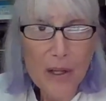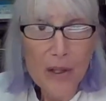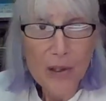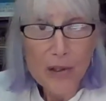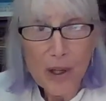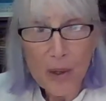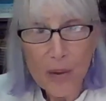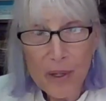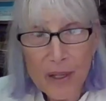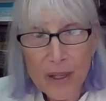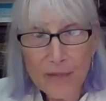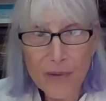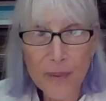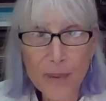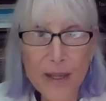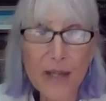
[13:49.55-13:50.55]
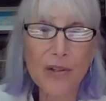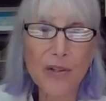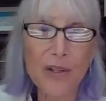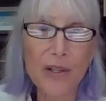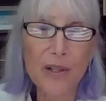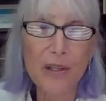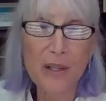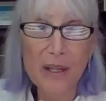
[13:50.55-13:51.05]
So
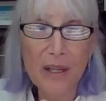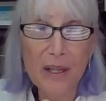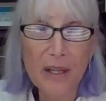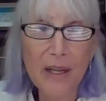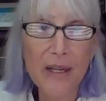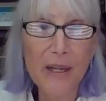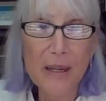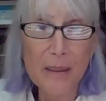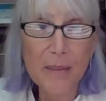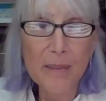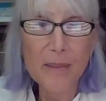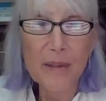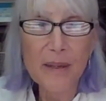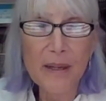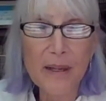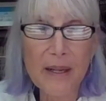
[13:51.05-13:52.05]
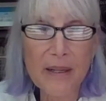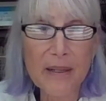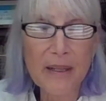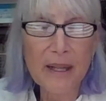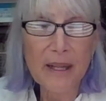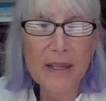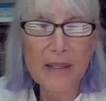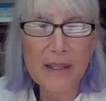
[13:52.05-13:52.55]
inflammation
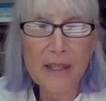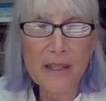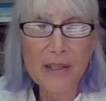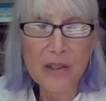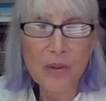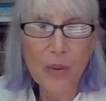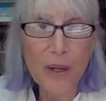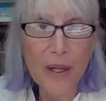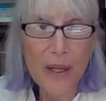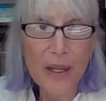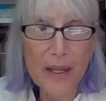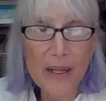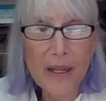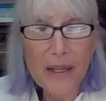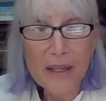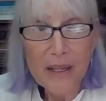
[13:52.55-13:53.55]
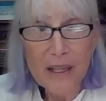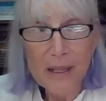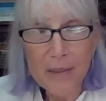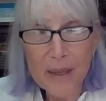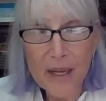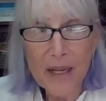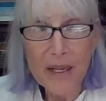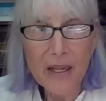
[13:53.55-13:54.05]
and swelling can
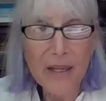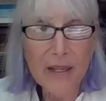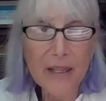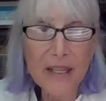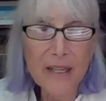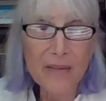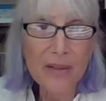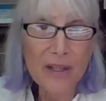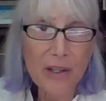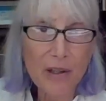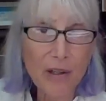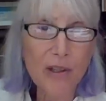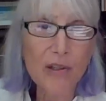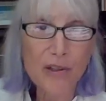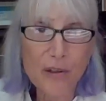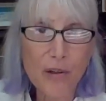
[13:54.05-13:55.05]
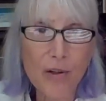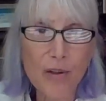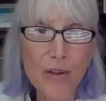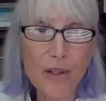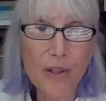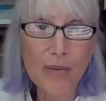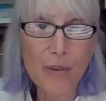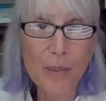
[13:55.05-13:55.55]
make even a good
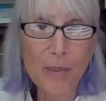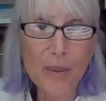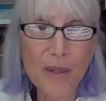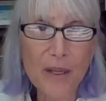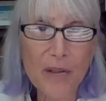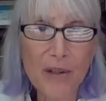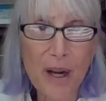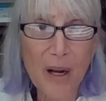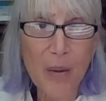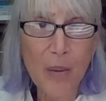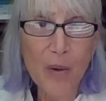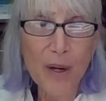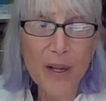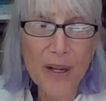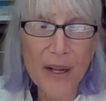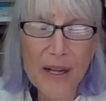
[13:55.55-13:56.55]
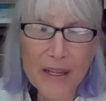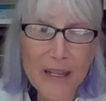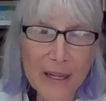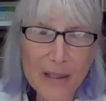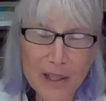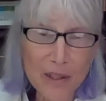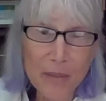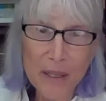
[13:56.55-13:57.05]
surgical repair not work. Now,
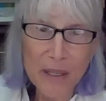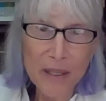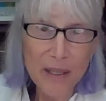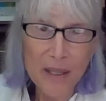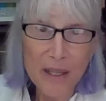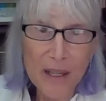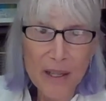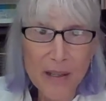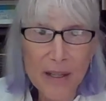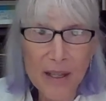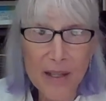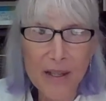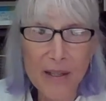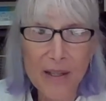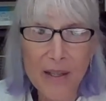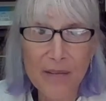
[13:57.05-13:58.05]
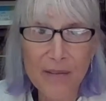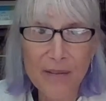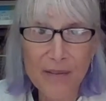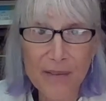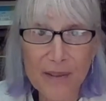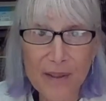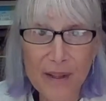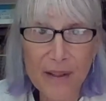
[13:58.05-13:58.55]
it doesn't mean that
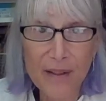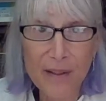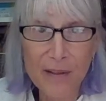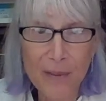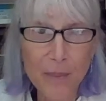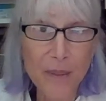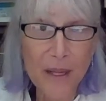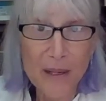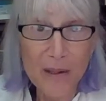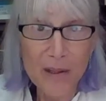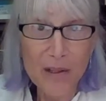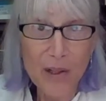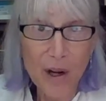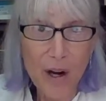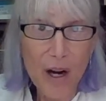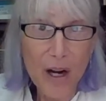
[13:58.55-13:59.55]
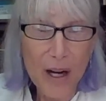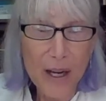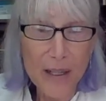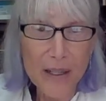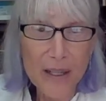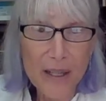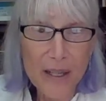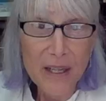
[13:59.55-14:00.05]
the repair is
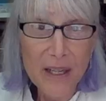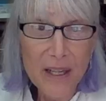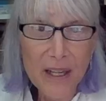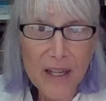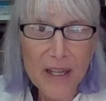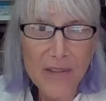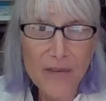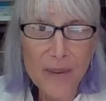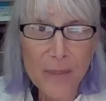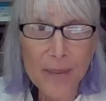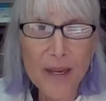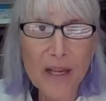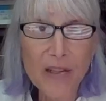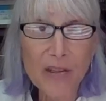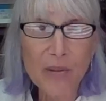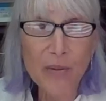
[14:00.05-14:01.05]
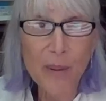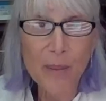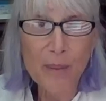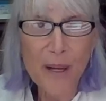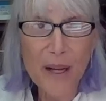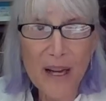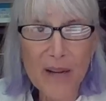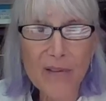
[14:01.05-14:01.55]
gone. If the patient would
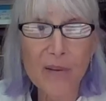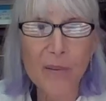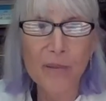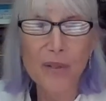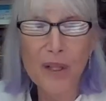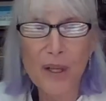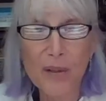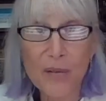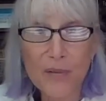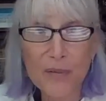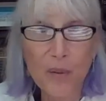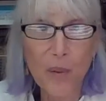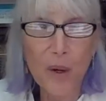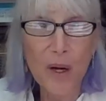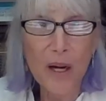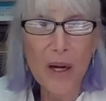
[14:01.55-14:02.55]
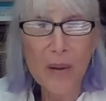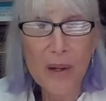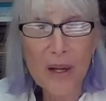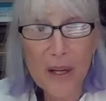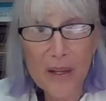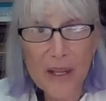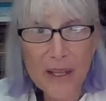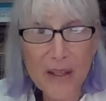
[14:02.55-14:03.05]
behave themselves for a while
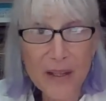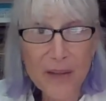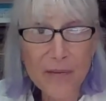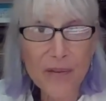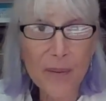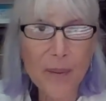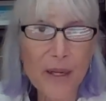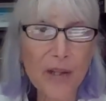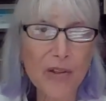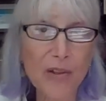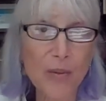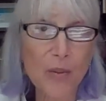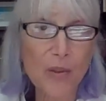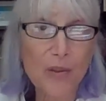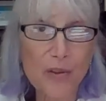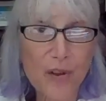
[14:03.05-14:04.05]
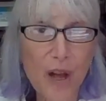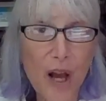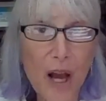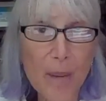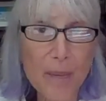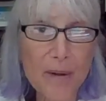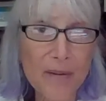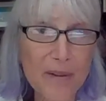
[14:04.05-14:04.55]
and the inflammation would
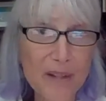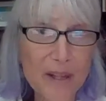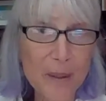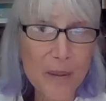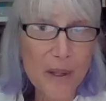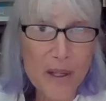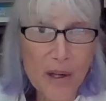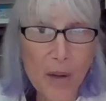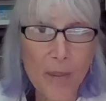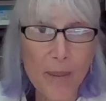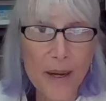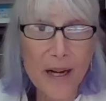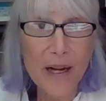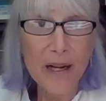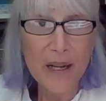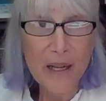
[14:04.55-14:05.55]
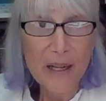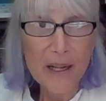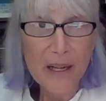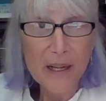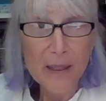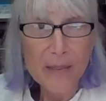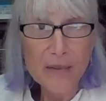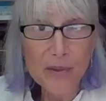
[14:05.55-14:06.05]
stop, everything would go back
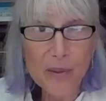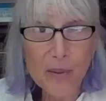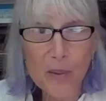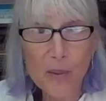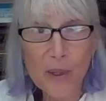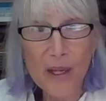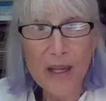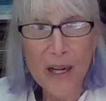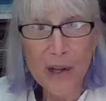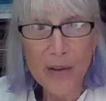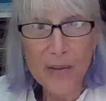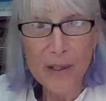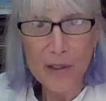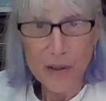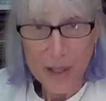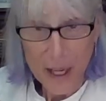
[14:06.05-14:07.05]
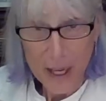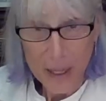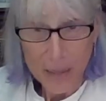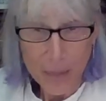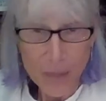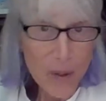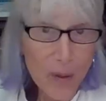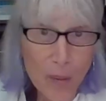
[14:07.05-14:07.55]
to a healthy state
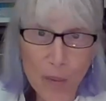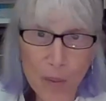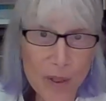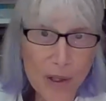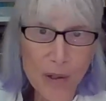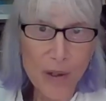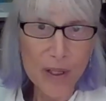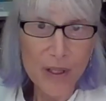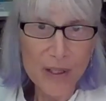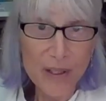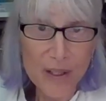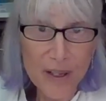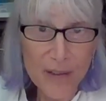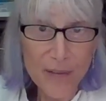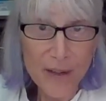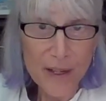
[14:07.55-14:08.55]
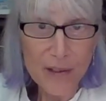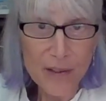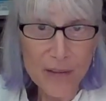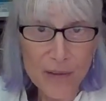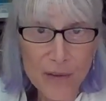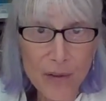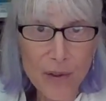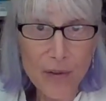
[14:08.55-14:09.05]
with a good, effective
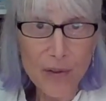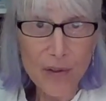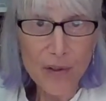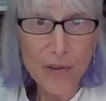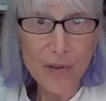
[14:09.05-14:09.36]
surgical